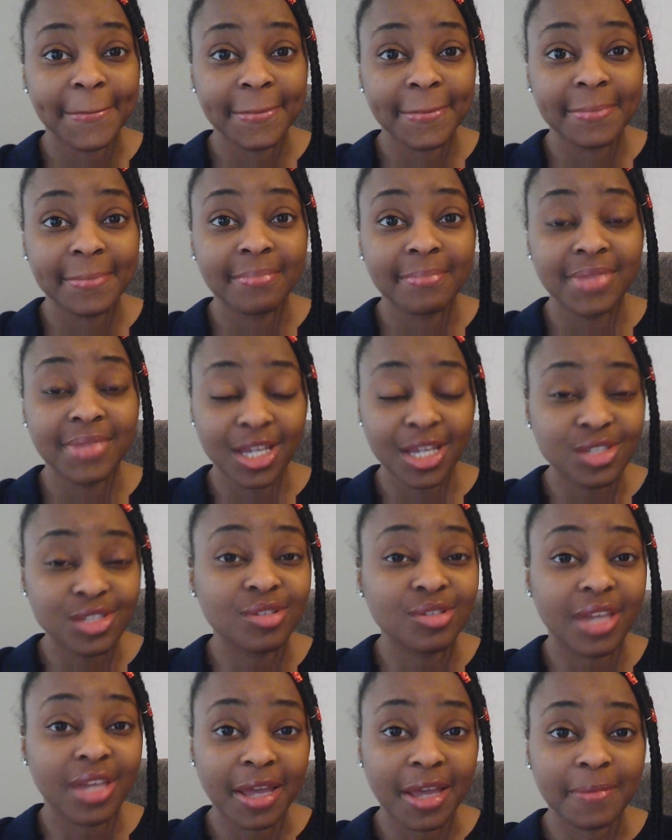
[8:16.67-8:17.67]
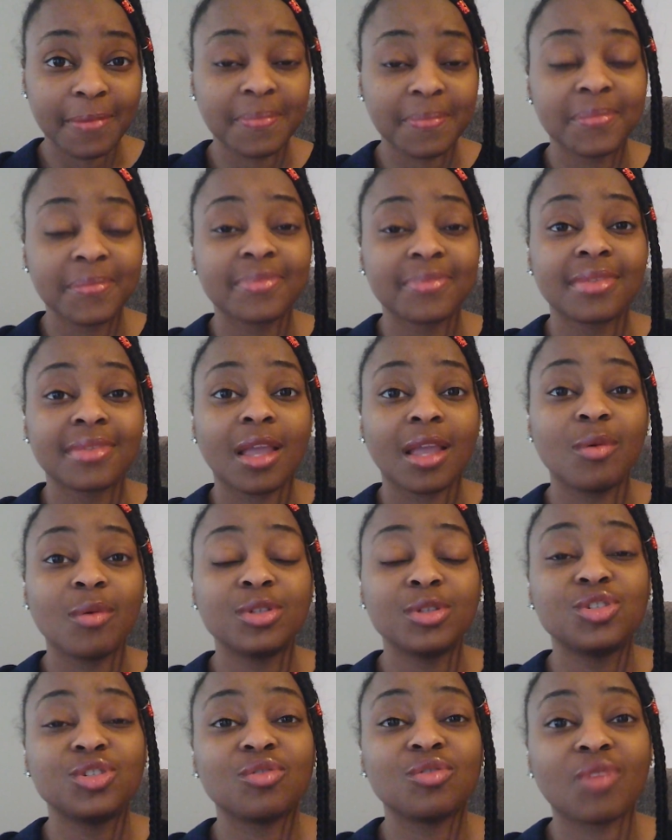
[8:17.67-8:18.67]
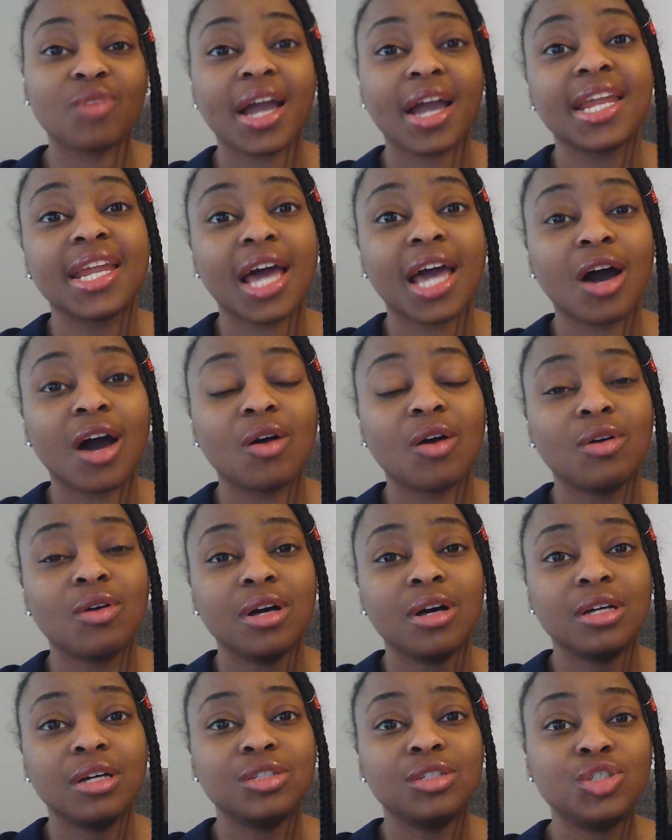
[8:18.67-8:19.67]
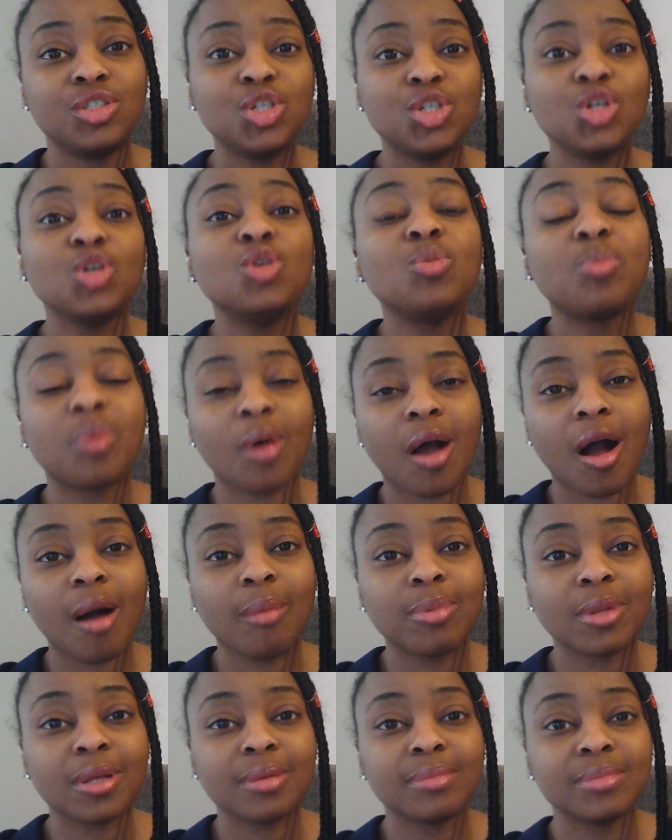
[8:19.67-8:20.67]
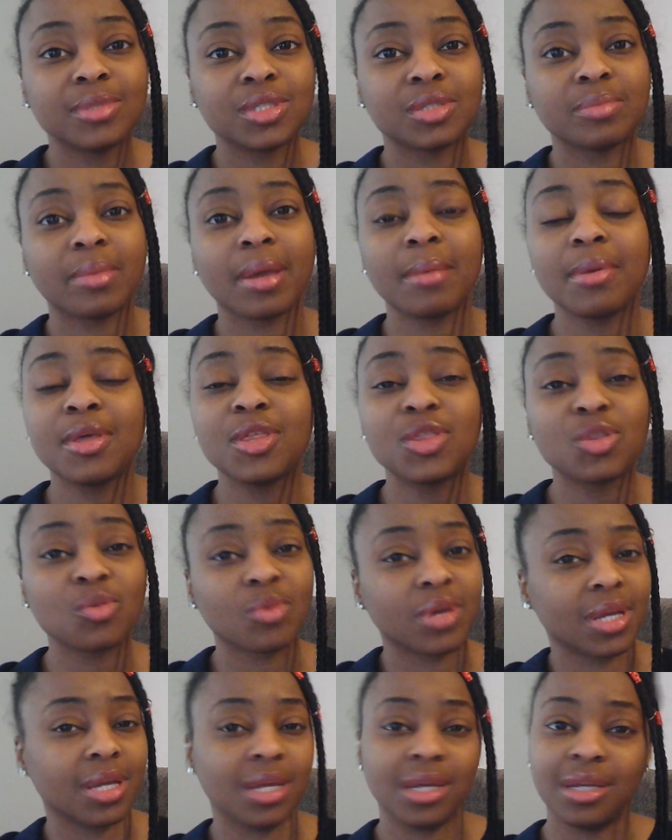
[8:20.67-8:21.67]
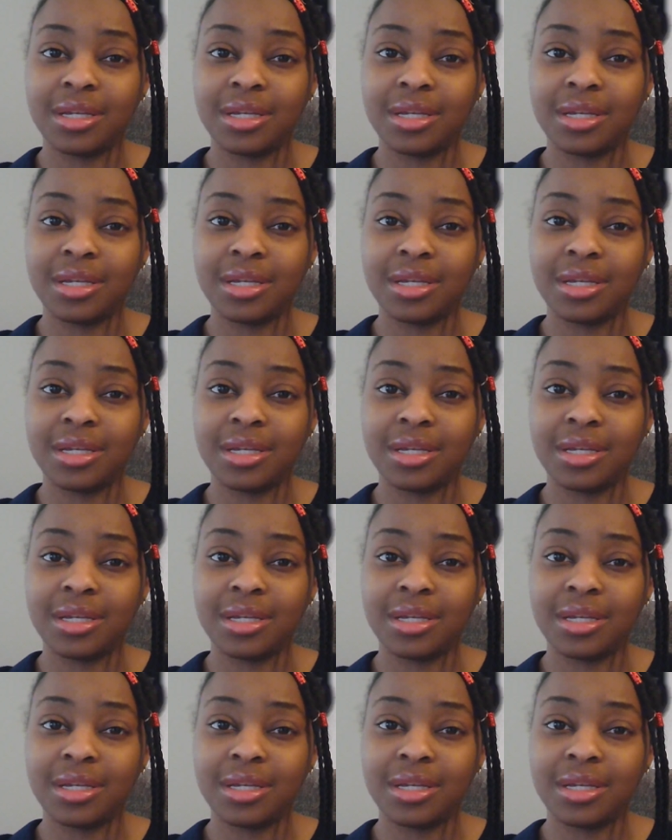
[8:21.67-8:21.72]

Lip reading: Yes, you can. I want you to write out 2 problems, maybe 3,